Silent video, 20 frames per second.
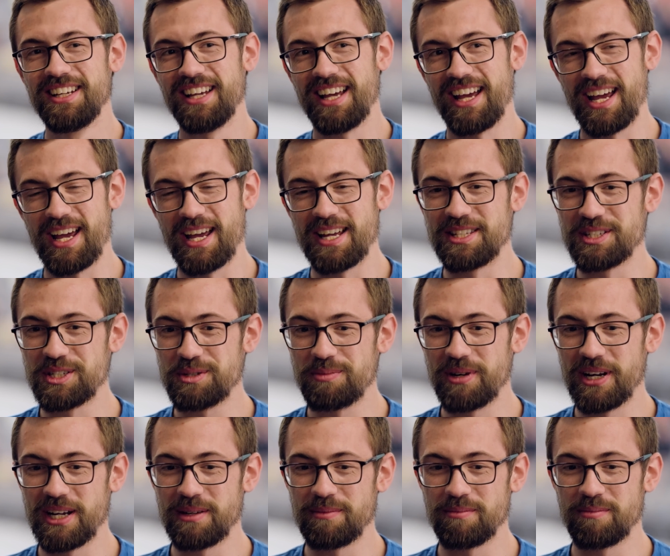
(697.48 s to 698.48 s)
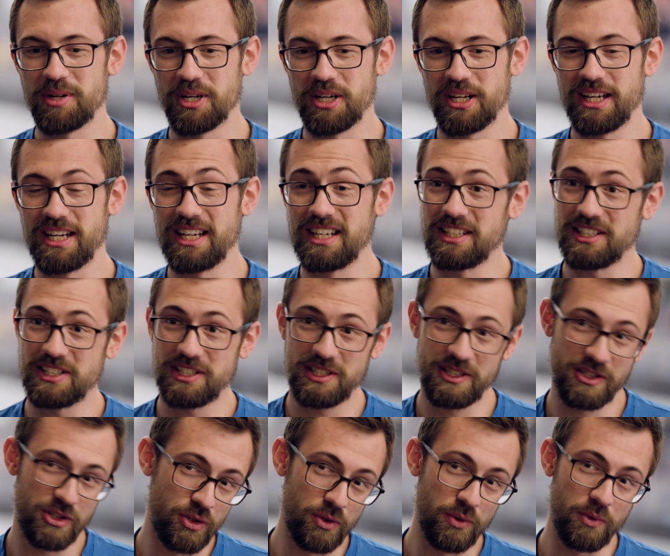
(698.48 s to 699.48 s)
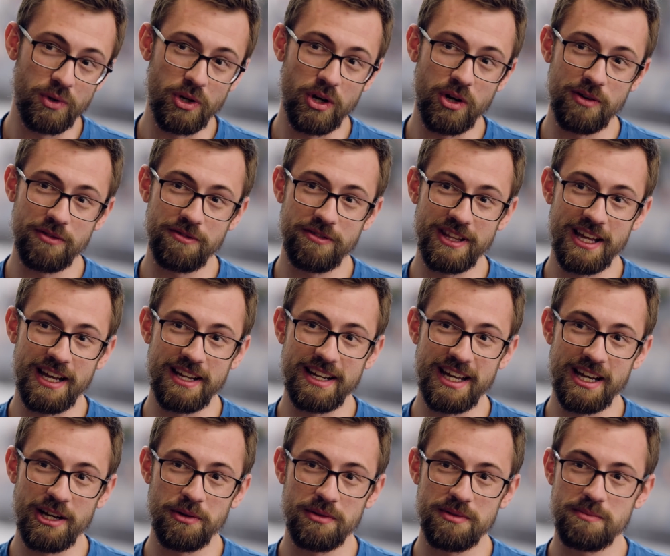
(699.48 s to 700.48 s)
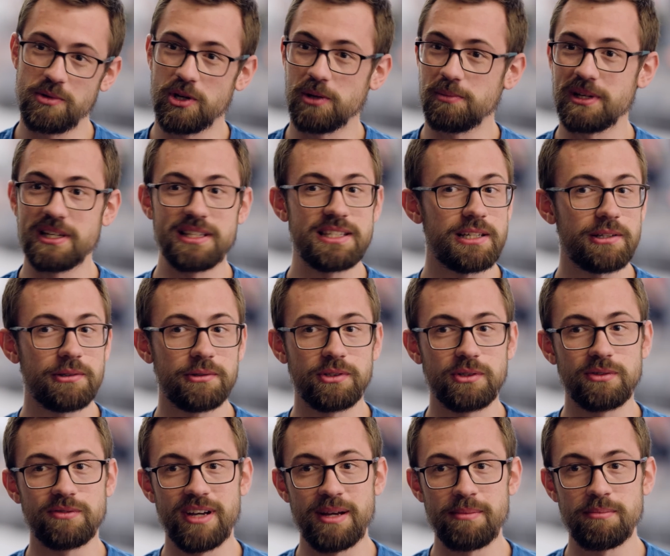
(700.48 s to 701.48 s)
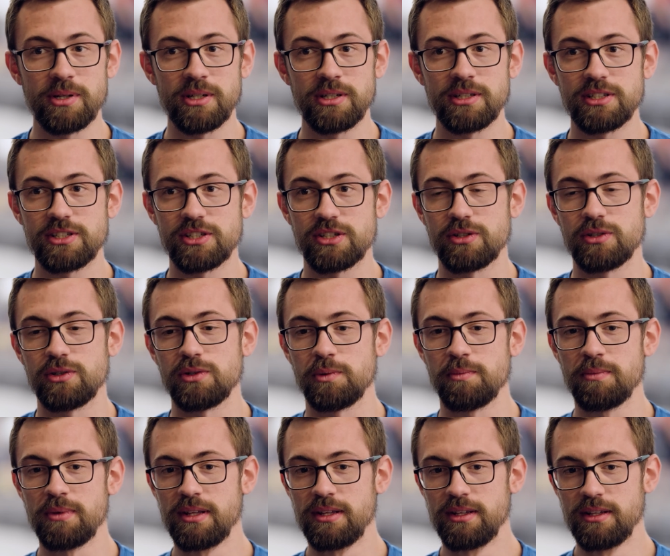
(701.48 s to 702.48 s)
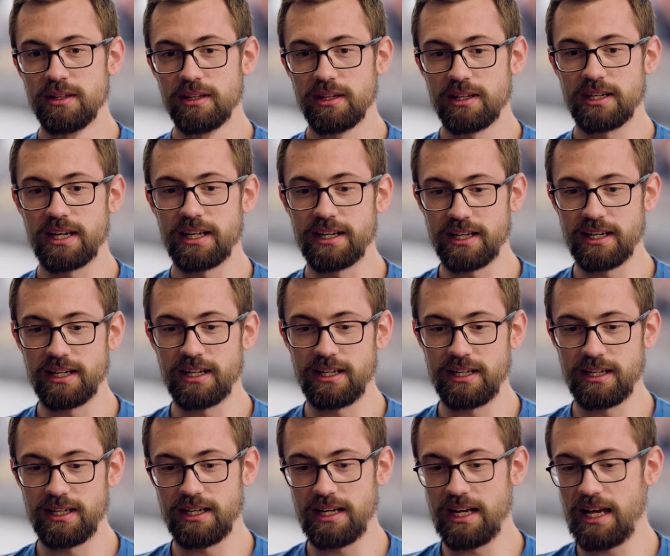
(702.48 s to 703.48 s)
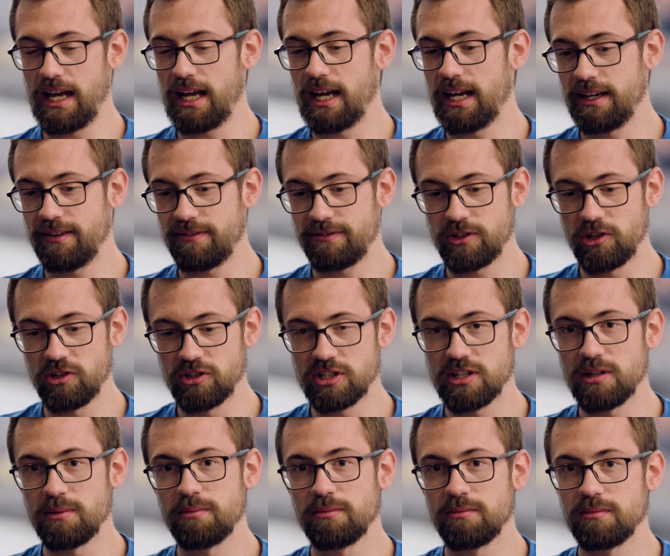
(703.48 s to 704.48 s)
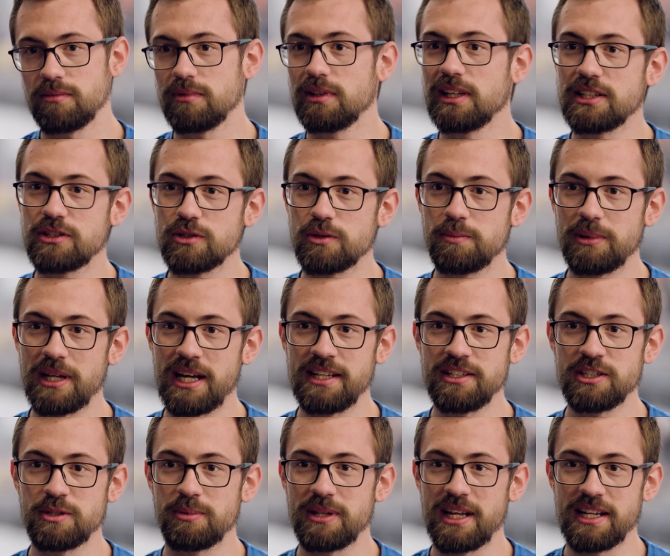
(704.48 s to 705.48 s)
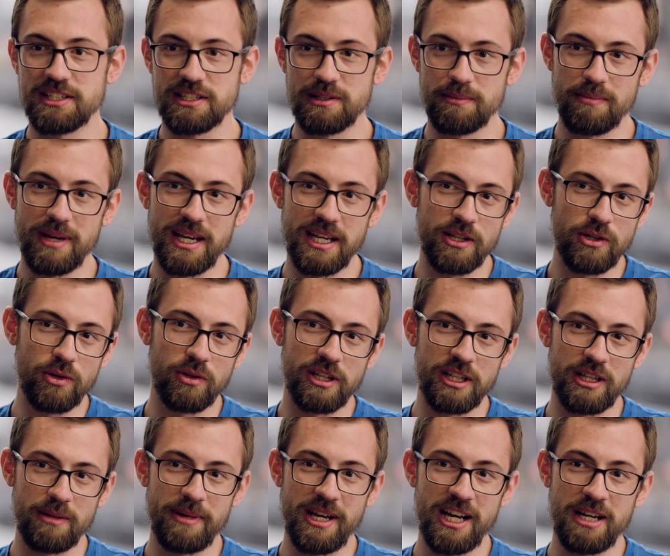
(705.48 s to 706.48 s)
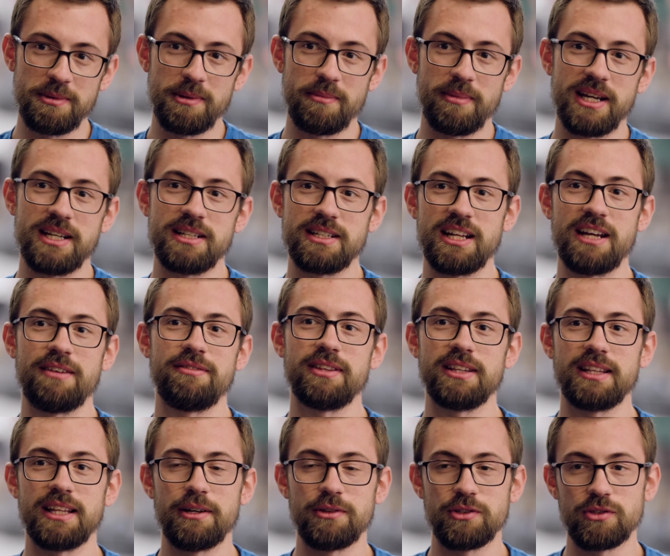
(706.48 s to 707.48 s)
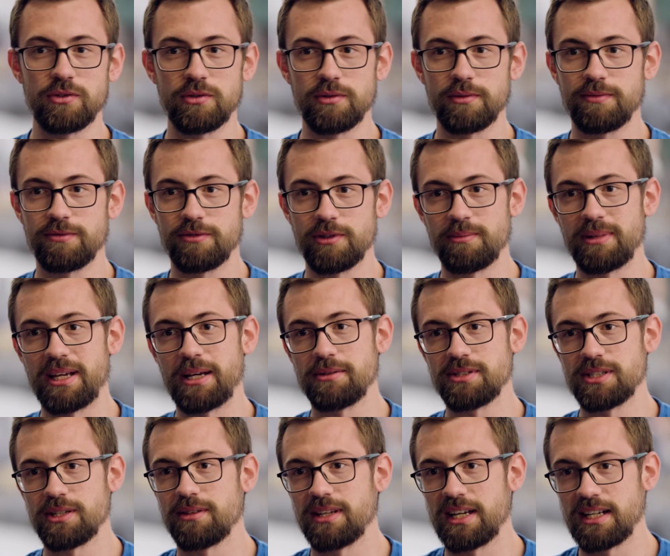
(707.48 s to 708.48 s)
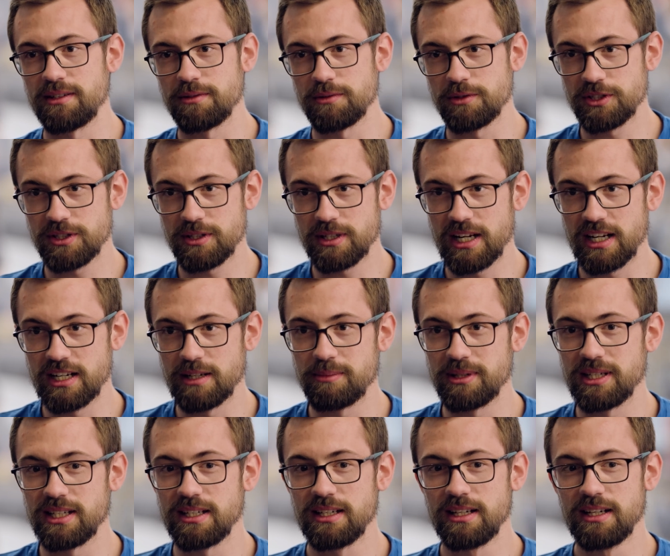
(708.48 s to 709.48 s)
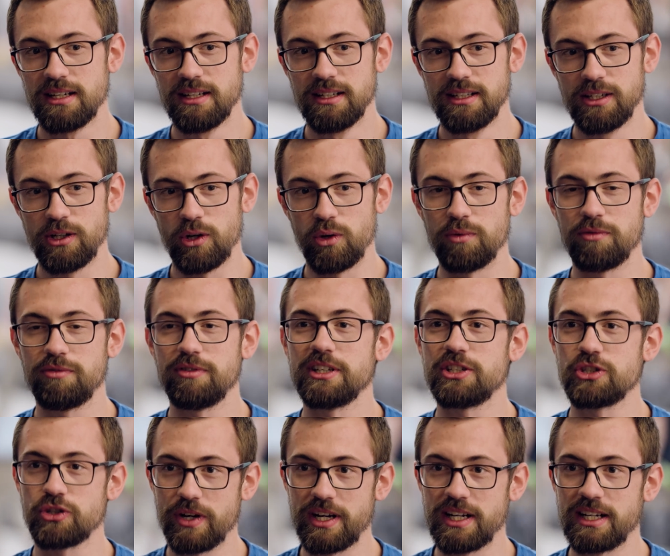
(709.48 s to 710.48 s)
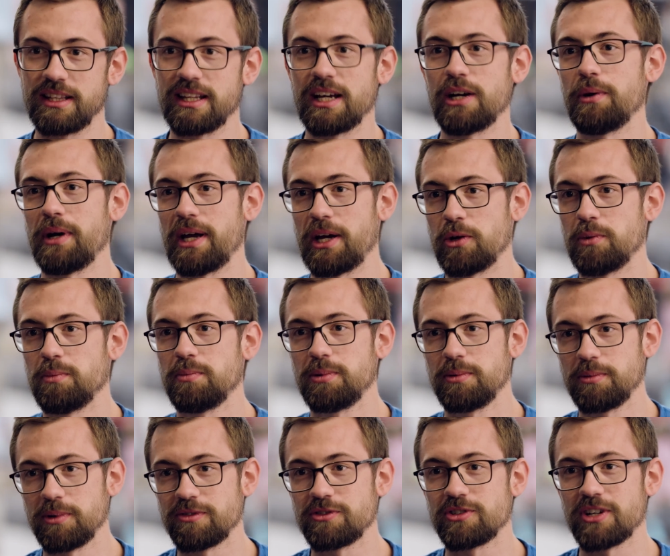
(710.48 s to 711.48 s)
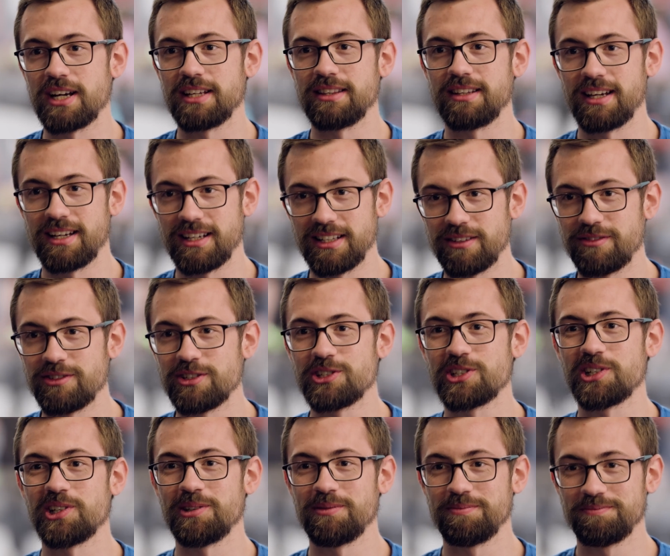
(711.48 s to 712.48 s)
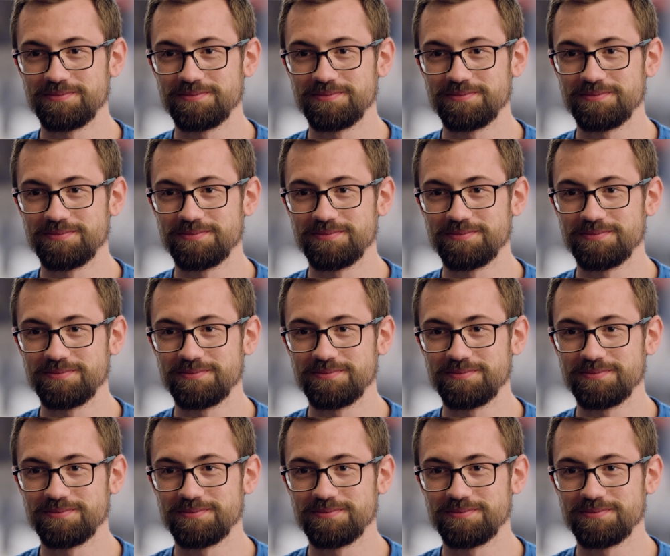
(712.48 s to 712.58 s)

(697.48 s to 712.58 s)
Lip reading: in spring. But it's too hot for that now, probably until November. So I've got some little plans, but that's the main goal in the back of my mind, and everything that I'll do from now till then, it'll just kind of be hopefully training that will help with trying that in the future.